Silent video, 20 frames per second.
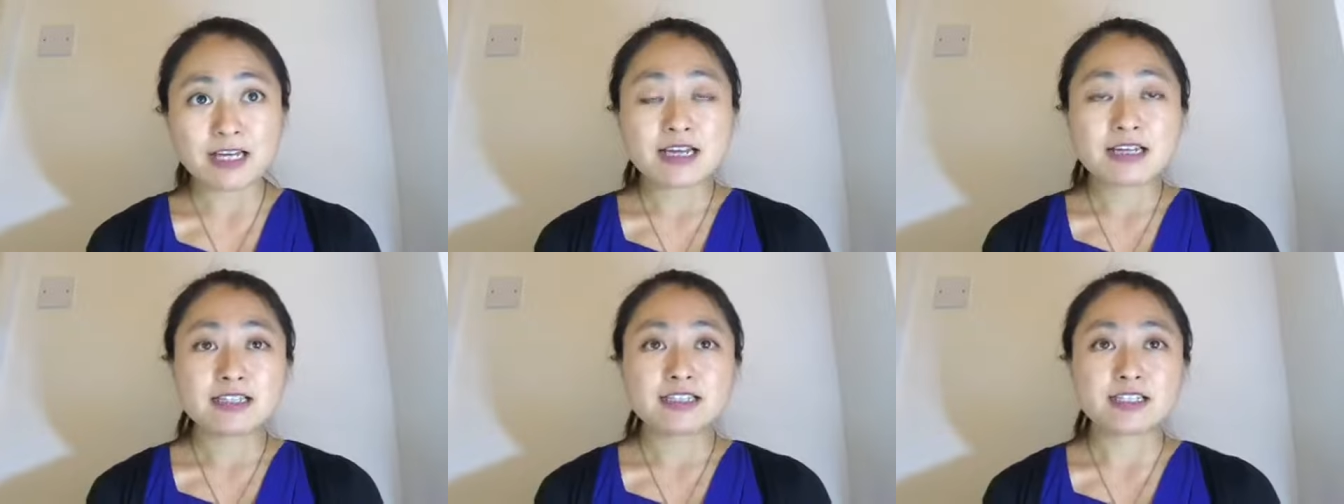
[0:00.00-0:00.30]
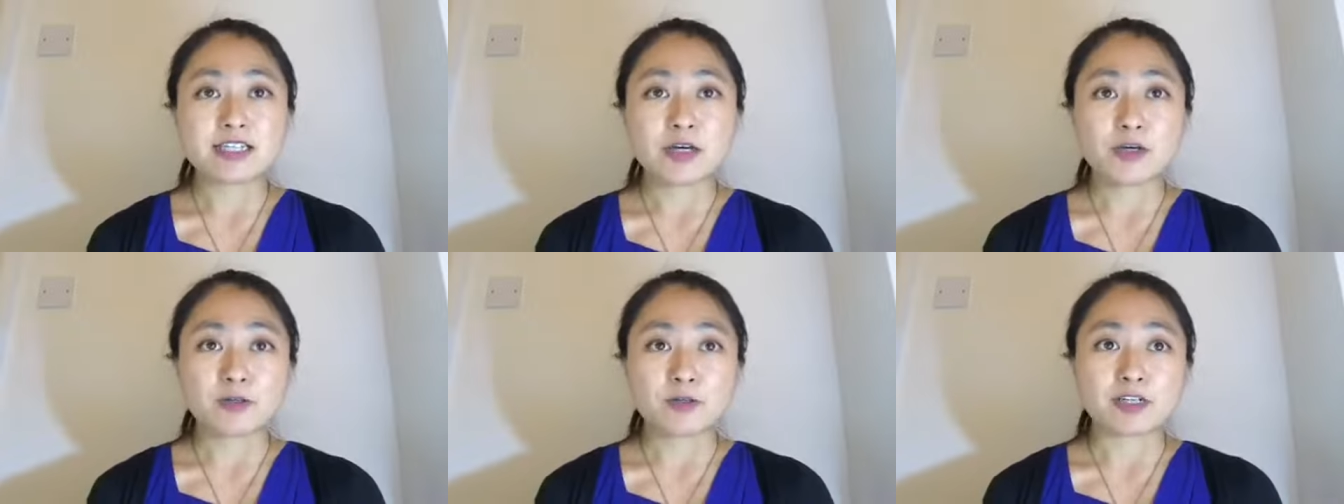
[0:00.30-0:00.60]

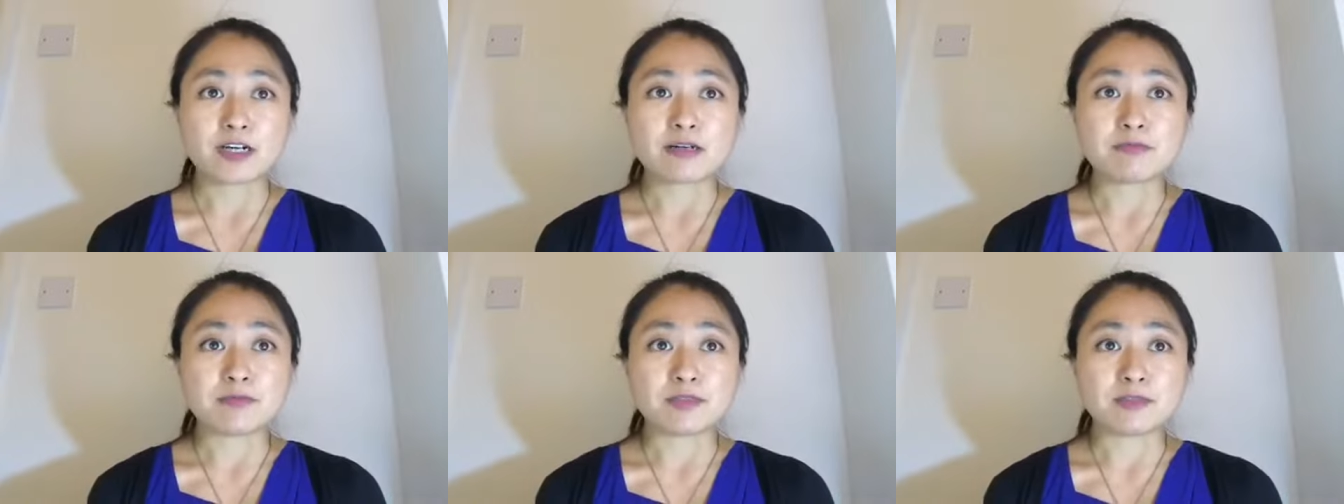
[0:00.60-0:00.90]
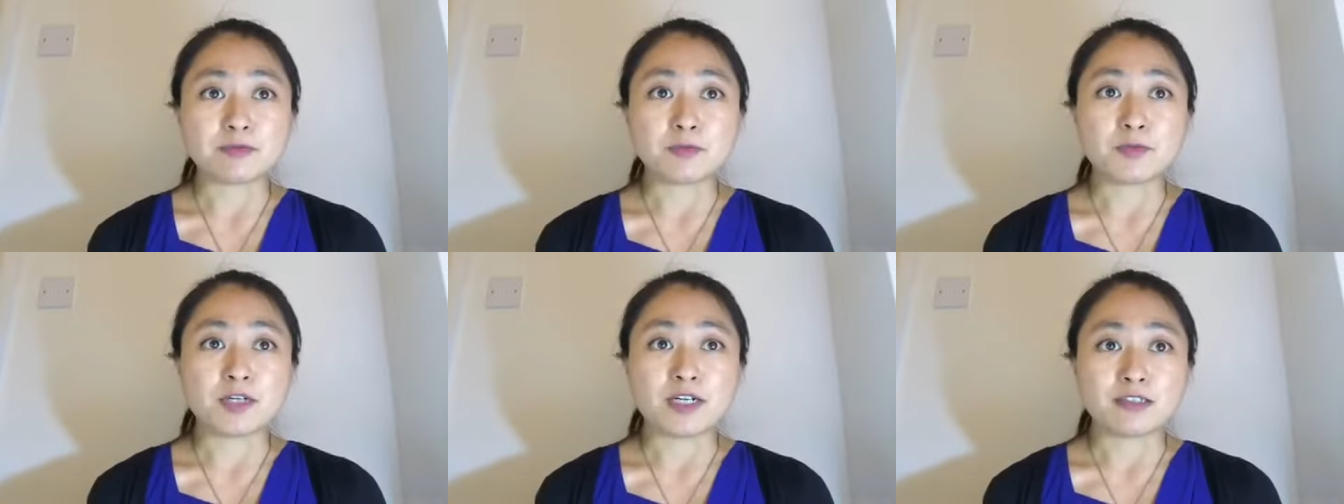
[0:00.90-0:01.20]
So
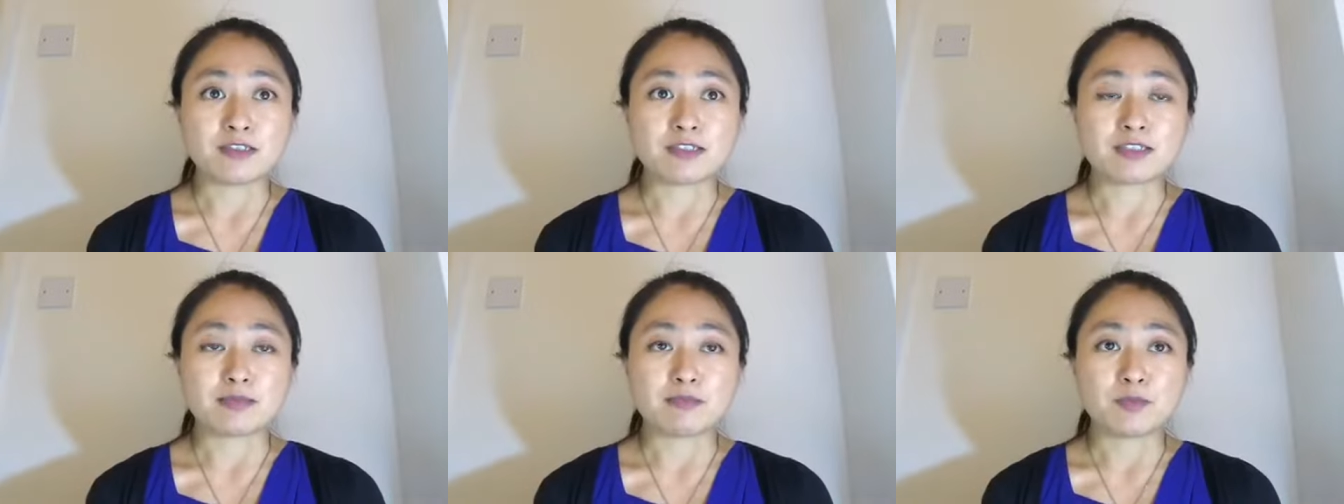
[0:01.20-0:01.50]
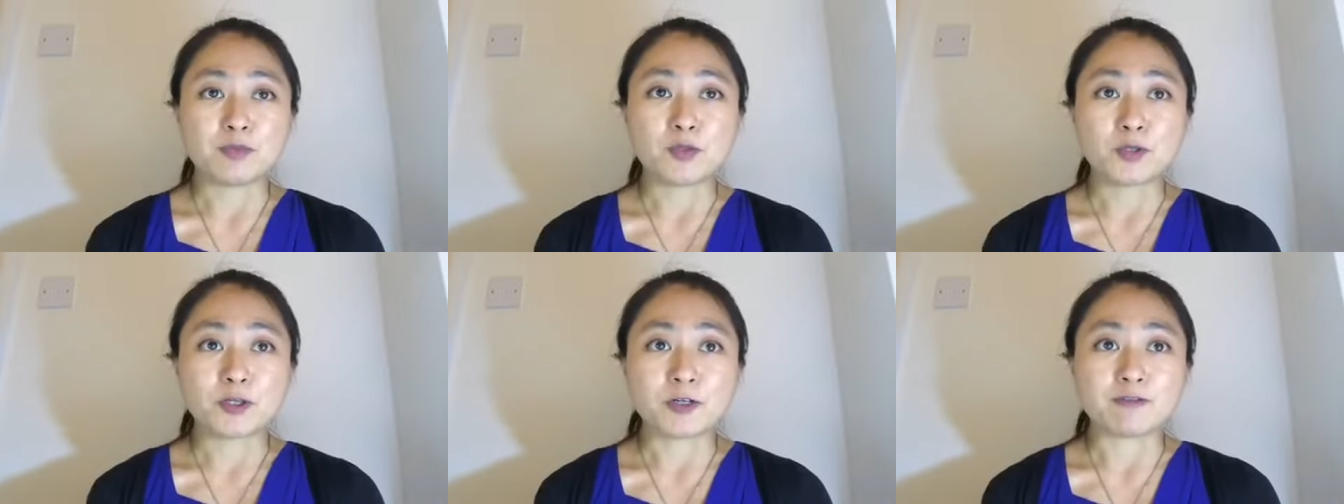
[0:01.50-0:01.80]
government wants
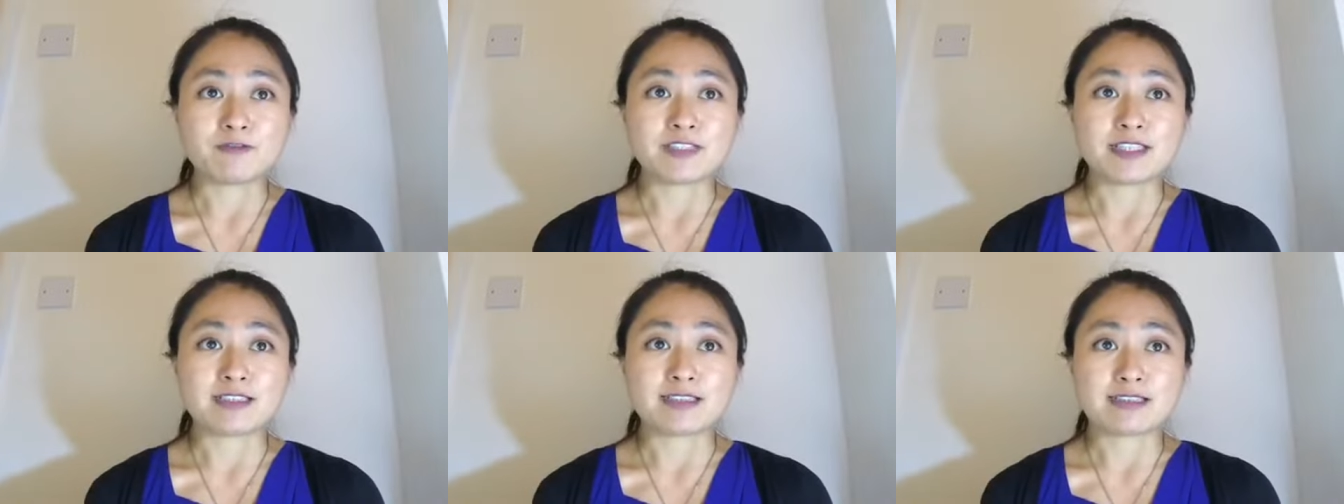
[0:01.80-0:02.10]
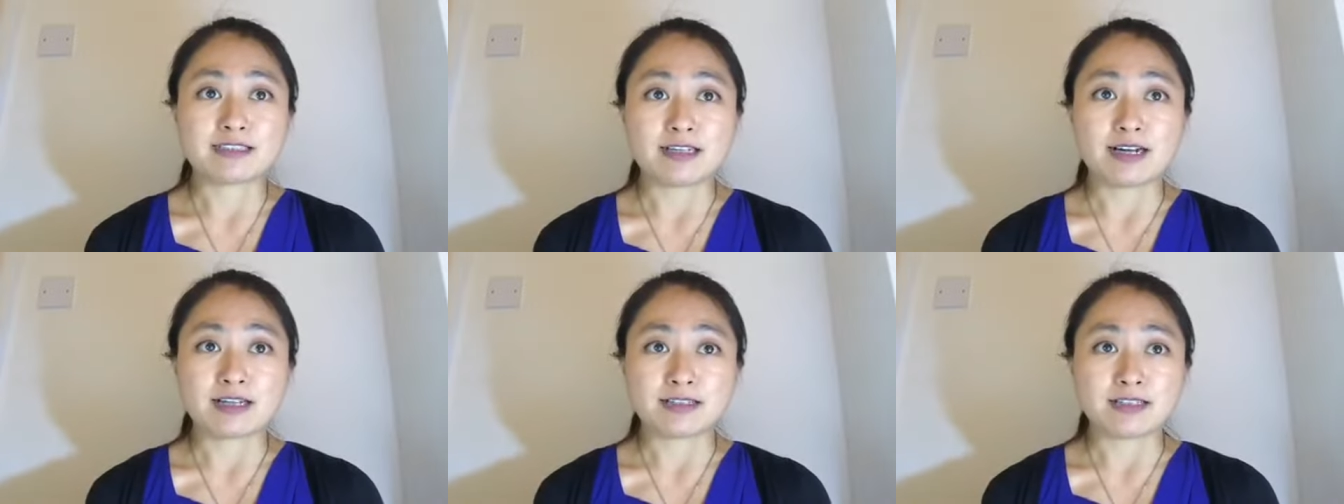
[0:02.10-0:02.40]
more of these
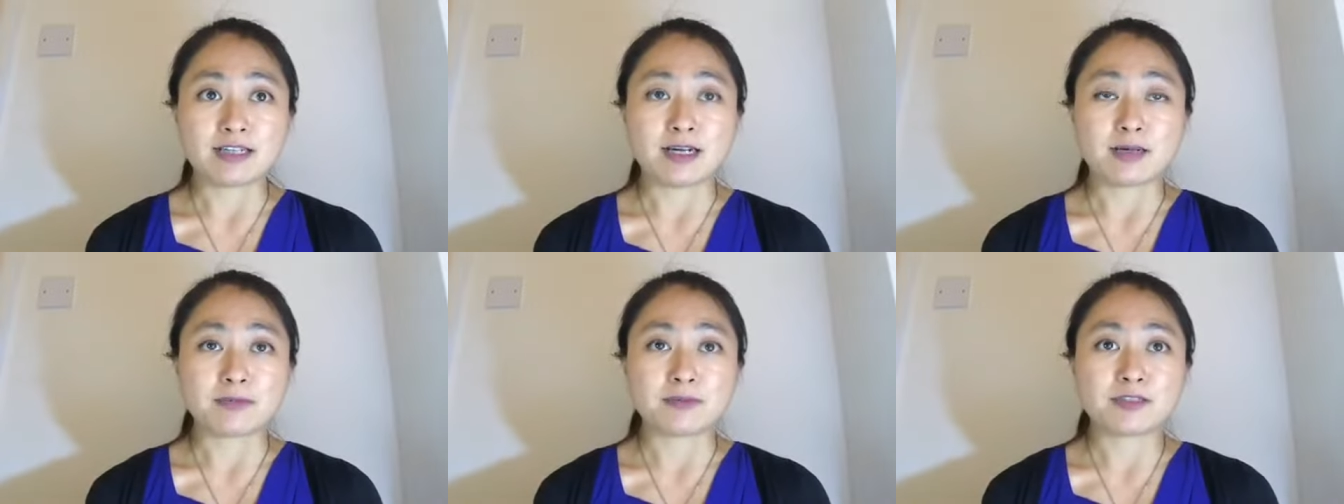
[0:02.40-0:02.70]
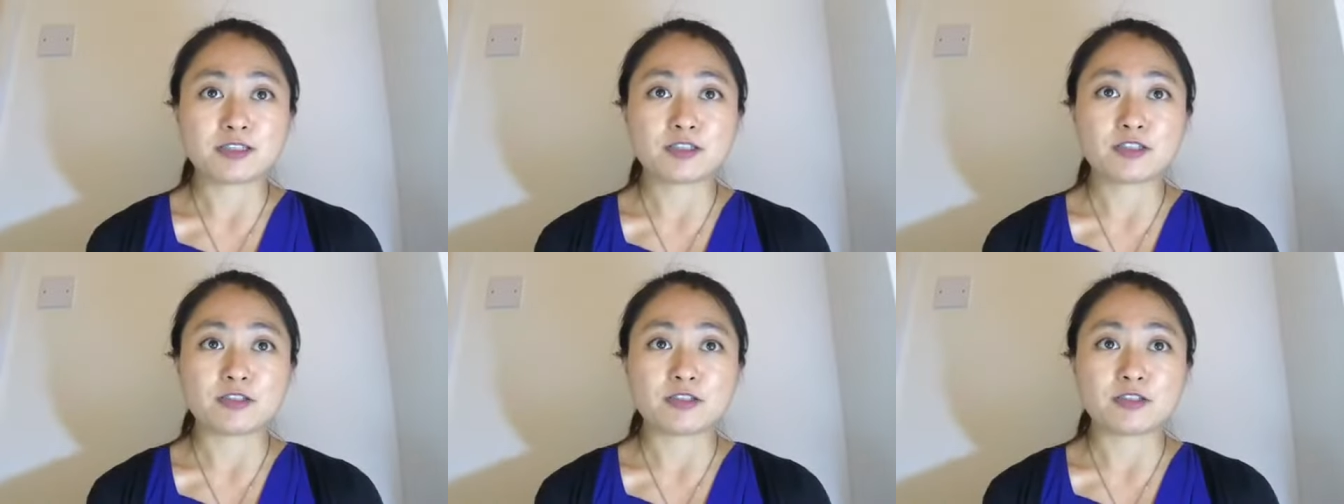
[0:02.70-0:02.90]
startups